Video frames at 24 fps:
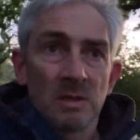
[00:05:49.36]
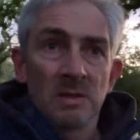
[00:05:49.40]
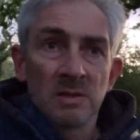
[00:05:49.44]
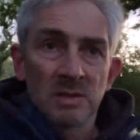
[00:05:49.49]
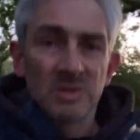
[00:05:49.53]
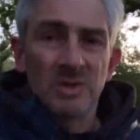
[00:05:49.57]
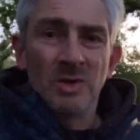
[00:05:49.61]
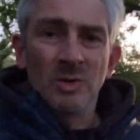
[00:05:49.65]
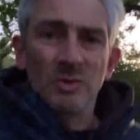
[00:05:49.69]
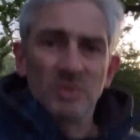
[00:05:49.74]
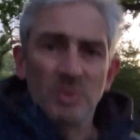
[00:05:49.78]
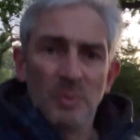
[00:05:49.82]
It's
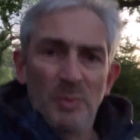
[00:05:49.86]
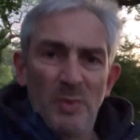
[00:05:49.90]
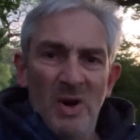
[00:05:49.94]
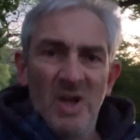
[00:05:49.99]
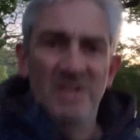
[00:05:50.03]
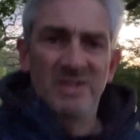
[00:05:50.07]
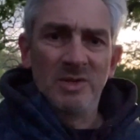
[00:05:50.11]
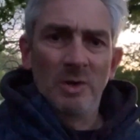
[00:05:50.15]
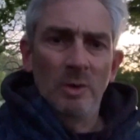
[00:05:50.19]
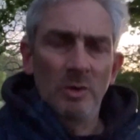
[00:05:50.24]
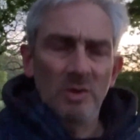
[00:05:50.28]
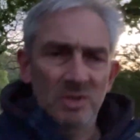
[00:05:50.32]
no
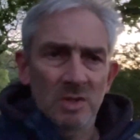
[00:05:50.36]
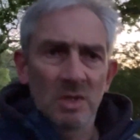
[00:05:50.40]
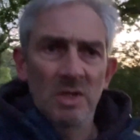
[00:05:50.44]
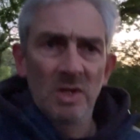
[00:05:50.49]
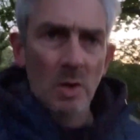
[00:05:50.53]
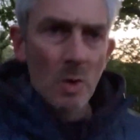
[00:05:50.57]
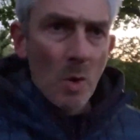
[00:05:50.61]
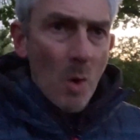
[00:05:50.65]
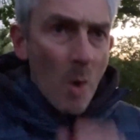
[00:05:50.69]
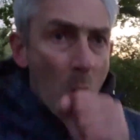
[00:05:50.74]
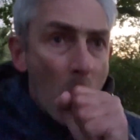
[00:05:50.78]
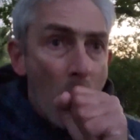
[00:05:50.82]
surprise though.
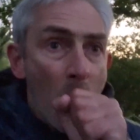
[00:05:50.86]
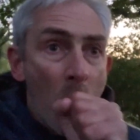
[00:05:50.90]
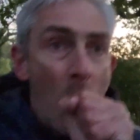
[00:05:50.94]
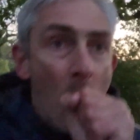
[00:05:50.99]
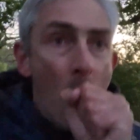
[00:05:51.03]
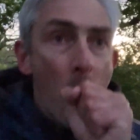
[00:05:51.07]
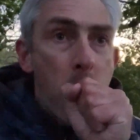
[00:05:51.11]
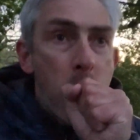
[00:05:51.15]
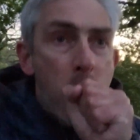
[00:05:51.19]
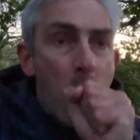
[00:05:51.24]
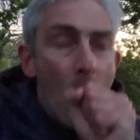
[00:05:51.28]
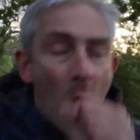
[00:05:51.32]

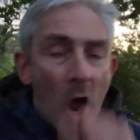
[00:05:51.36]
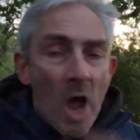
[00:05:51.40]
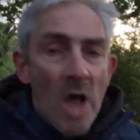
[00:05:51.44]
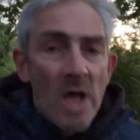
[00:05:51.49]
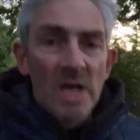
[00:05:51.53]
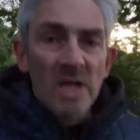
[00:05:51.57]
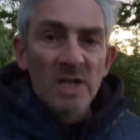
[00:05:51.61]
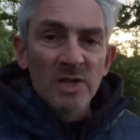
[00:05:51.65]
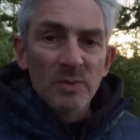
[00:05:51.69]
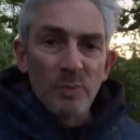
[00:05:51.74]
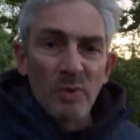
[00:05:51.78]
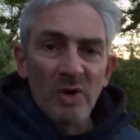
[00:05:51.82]
It's
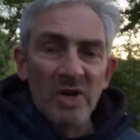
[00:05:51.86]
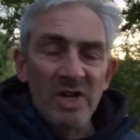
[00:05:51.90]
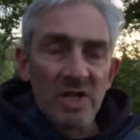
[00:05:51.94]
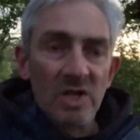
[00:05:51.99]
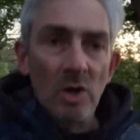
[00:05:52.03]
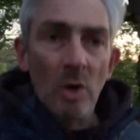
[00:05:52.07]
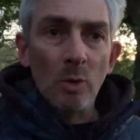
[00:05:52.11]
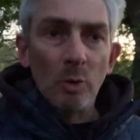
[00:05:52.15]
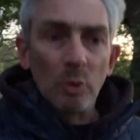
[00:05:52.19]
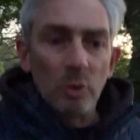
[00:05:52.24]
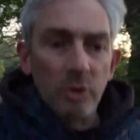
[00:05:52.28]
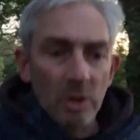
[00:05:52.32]
pretty
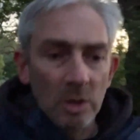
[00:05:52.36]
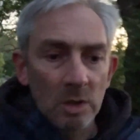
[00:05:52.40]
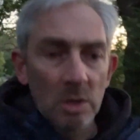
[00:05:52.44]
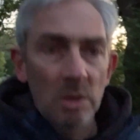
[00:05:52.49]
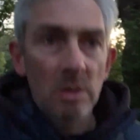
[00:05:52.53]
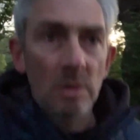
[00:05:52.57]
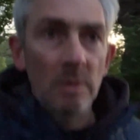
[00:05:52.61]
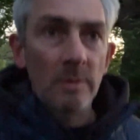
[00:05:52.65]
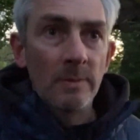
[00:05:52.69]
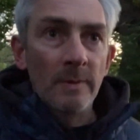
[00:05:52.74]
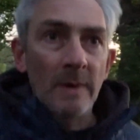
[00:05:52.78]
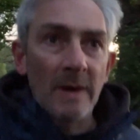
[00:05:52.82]
cold.
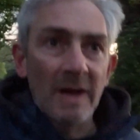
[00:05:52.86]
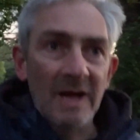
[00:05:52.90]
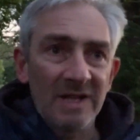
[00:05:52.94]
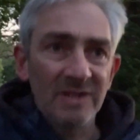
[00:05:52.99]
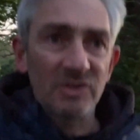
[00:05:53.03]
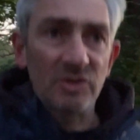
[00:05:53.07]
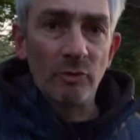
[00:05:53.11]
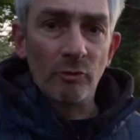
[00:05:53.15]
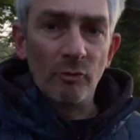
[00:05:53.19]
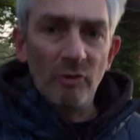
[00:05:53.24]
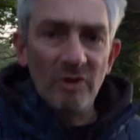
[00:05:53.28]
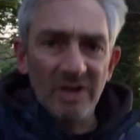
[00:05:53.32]
Our hands
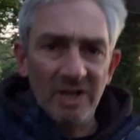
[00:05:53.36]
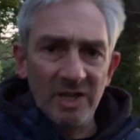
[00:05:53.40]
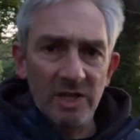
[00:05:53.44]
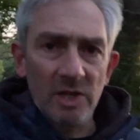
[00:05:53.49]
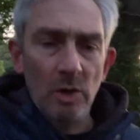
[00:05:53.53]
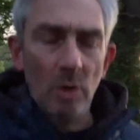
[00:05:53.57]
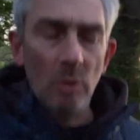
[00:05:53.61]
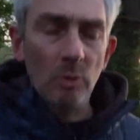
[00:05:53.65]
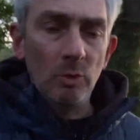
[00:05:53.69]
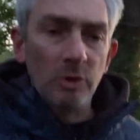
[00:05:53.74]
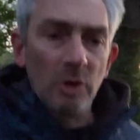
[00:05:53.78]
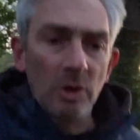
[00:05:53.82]
are really
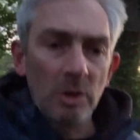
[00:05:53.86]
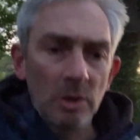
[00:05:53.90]
cold.